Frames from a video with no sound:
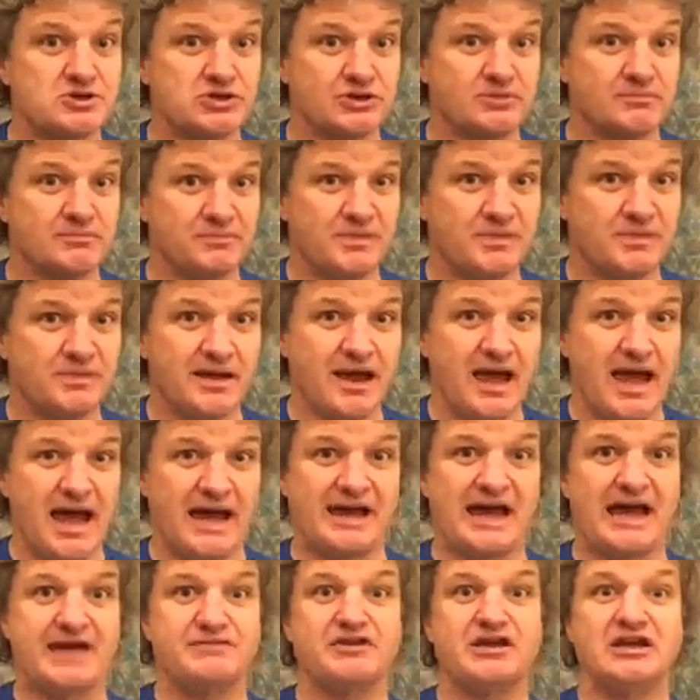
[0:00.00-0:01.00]
And having
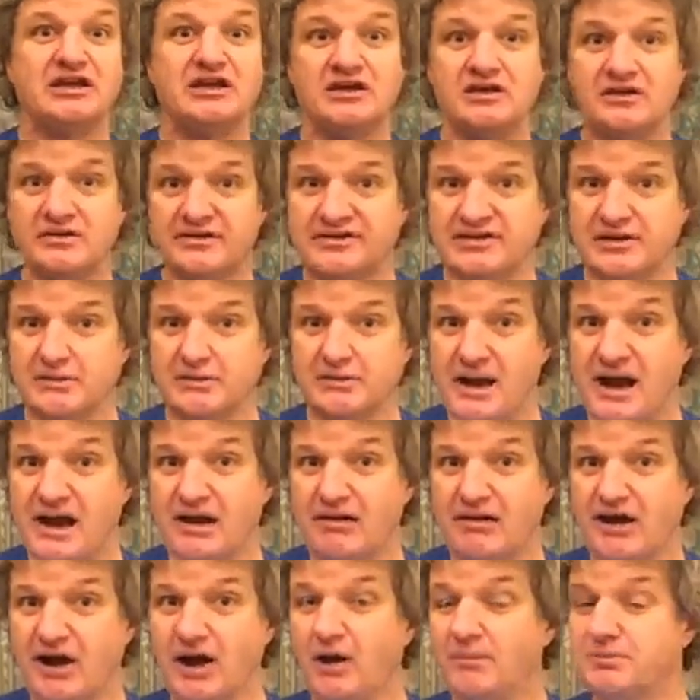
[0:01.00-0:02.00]
used the pairing
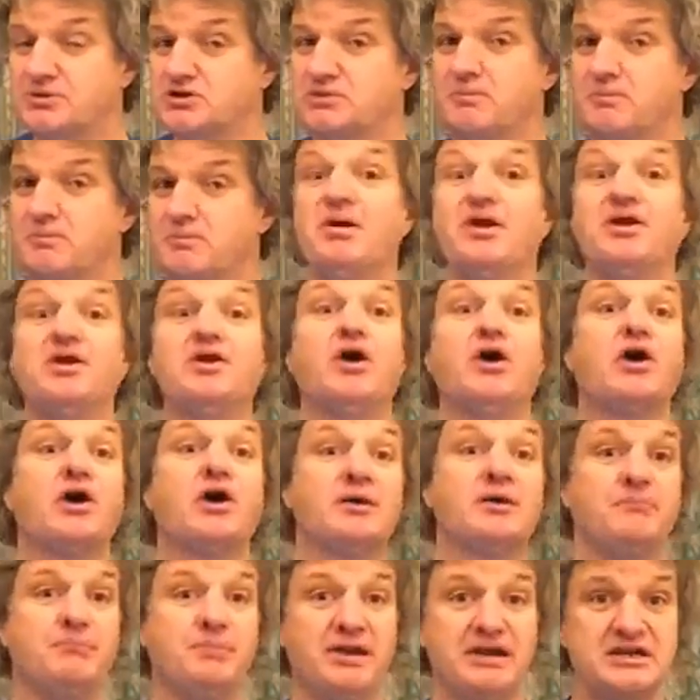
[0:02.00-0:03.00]
option but not
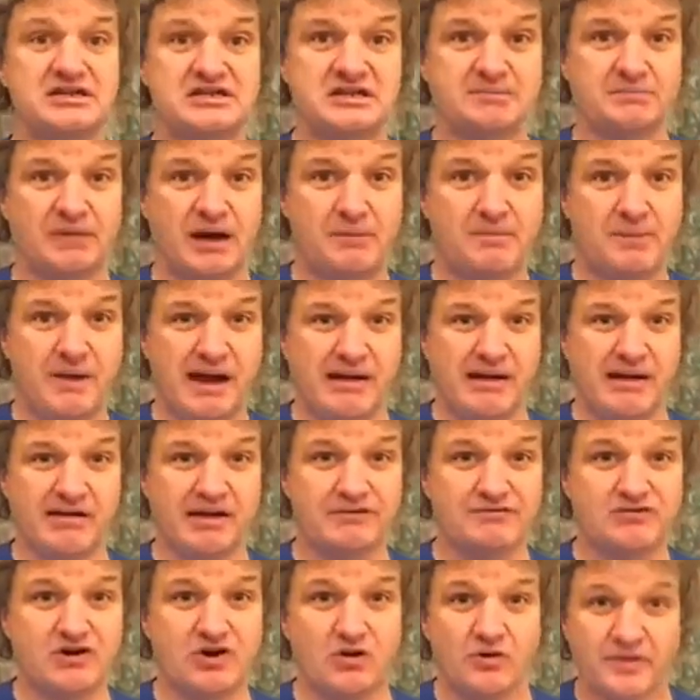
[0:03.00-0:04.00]
completed my pairing, of course,
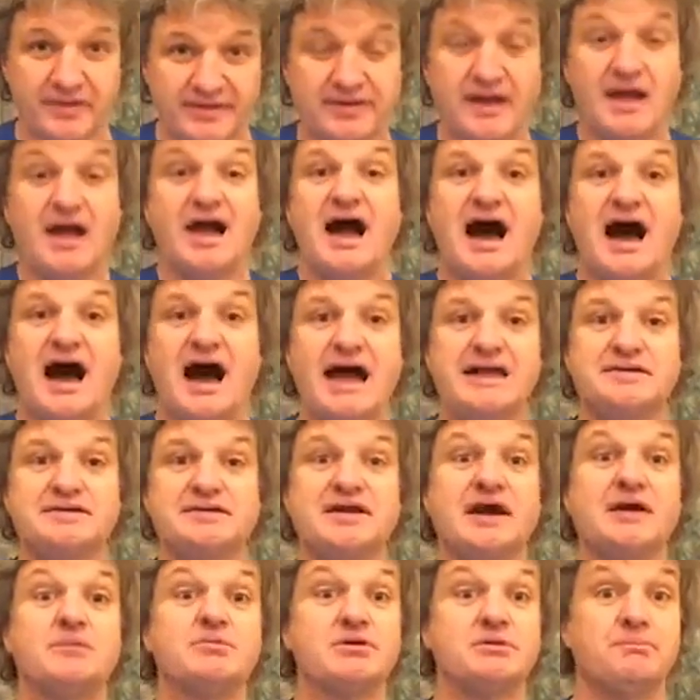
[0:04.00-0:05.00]
I ended up with
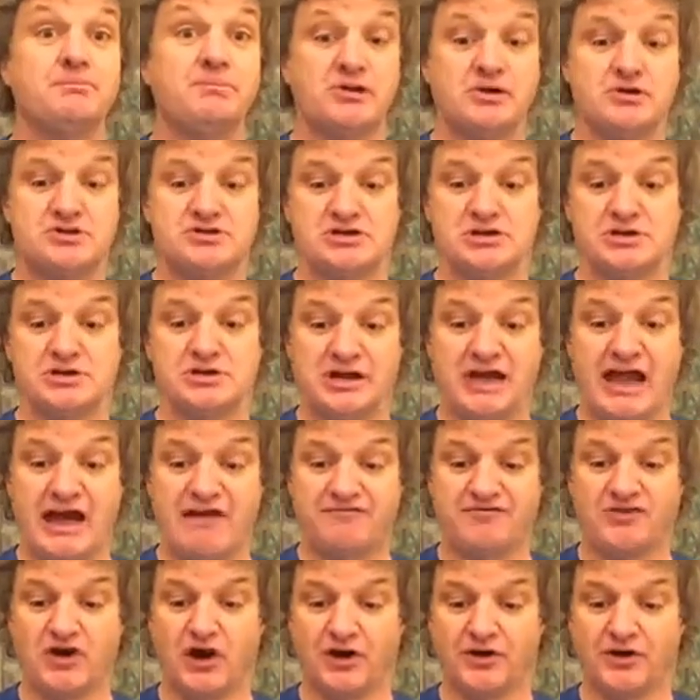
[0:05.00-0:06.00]
Bluetooth left on.
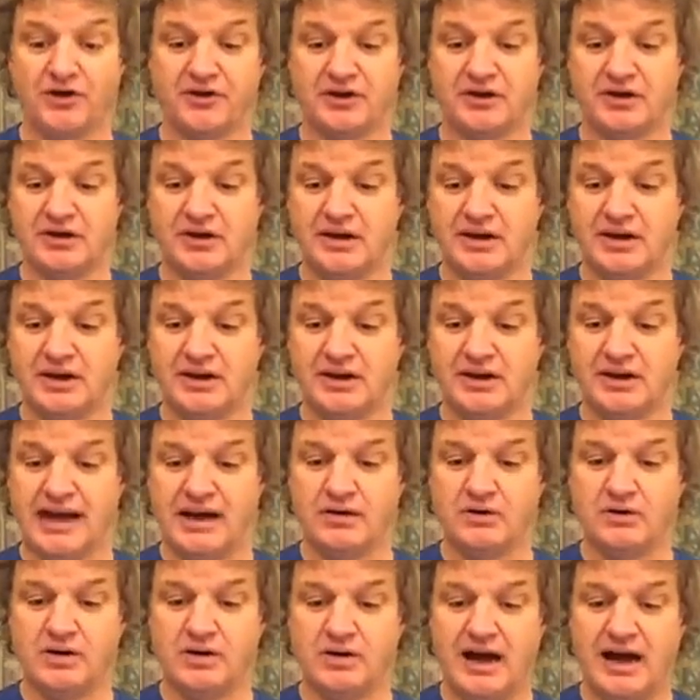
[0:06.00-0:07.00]

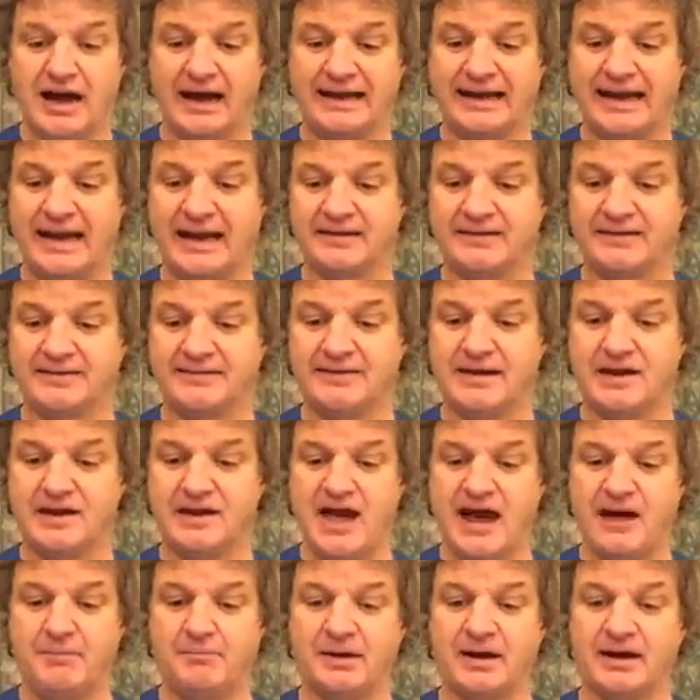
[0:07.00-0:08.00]
Now I can see
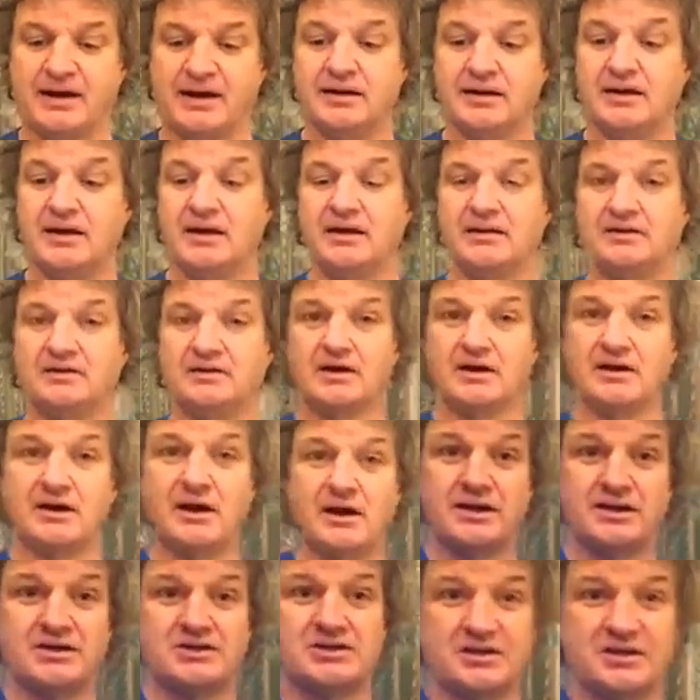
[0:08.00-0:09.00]
that by
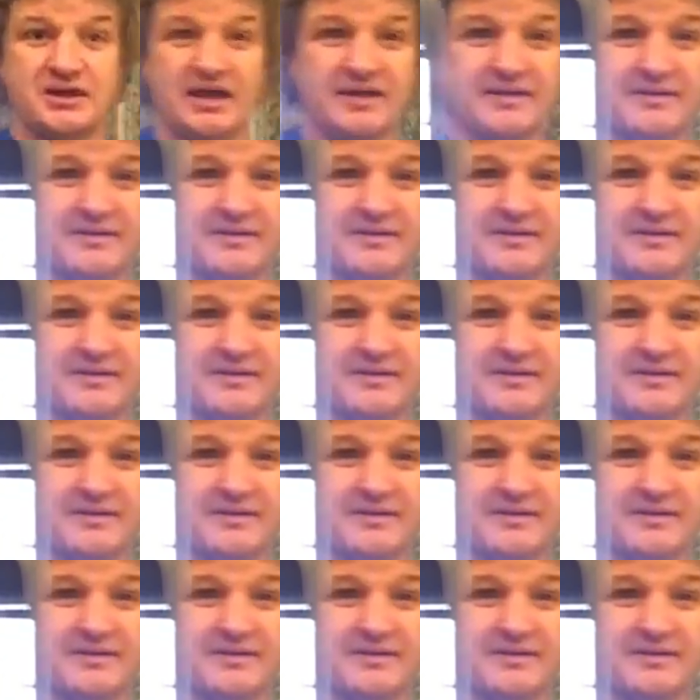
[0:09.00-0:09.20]
going to there's